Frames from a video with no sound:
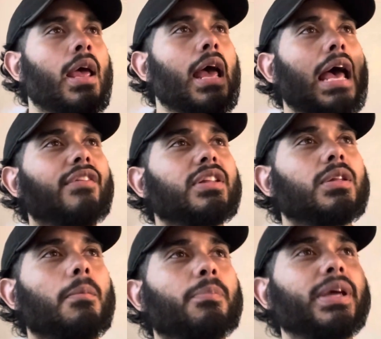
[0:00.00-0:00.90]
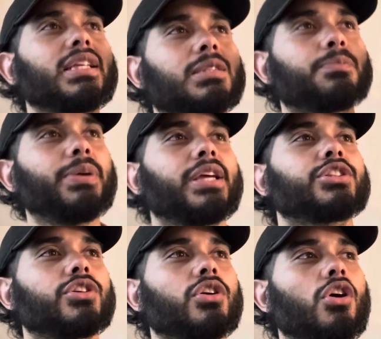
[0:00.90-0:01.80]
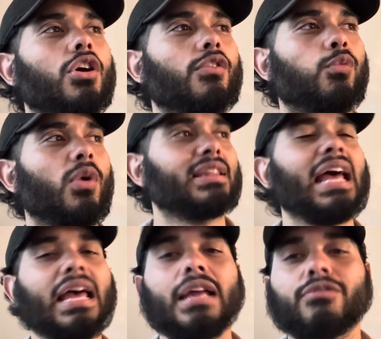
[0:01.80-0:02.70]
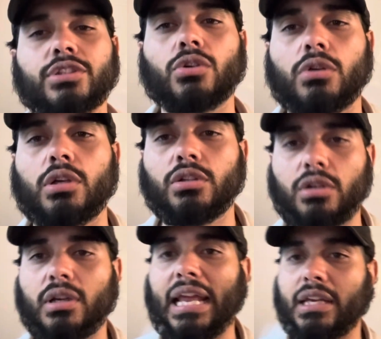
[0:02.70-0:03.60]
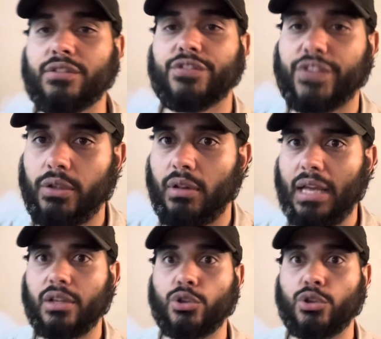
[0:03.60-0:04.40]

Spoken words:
Having the biggest picture of what that end result can look like and feel like.